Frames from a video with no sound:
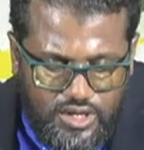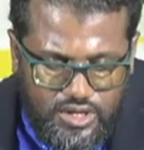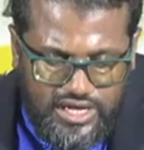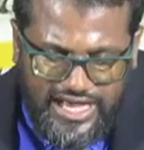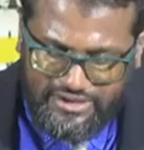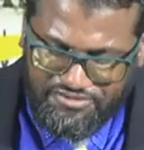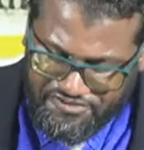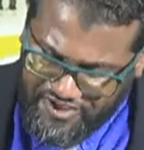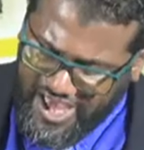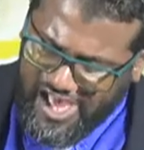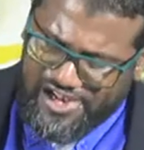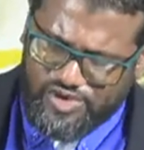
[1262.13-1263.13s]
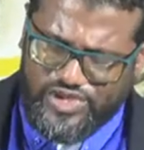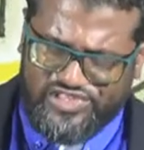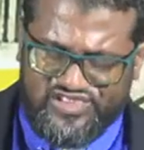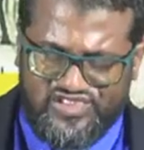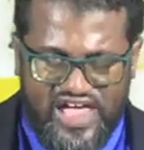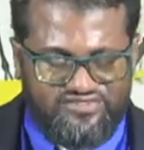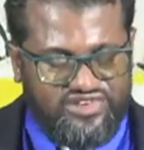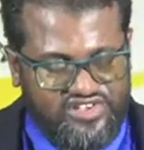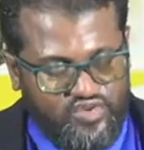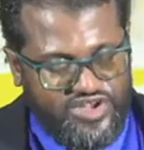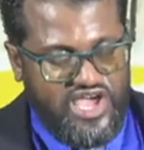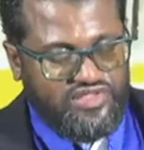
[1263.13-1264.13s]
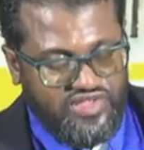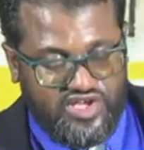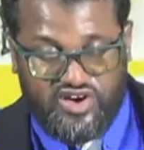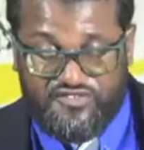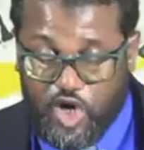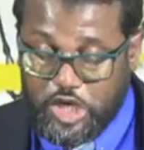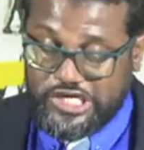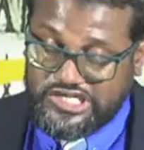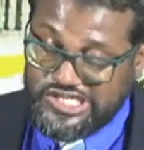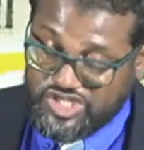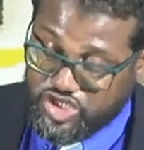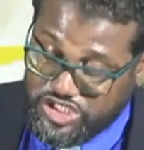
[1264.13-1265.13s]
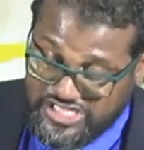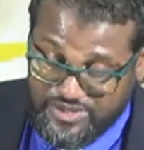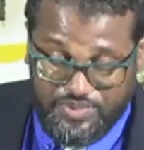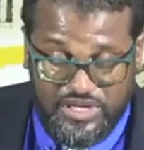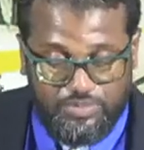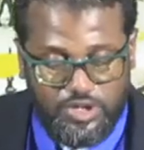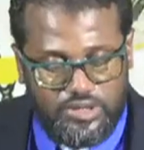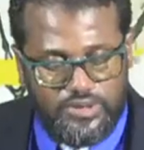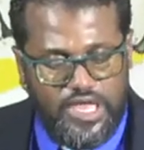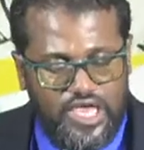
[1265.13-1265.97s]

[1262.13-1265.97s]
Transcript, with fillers: I am filled with sadness when I think of our condition as a people.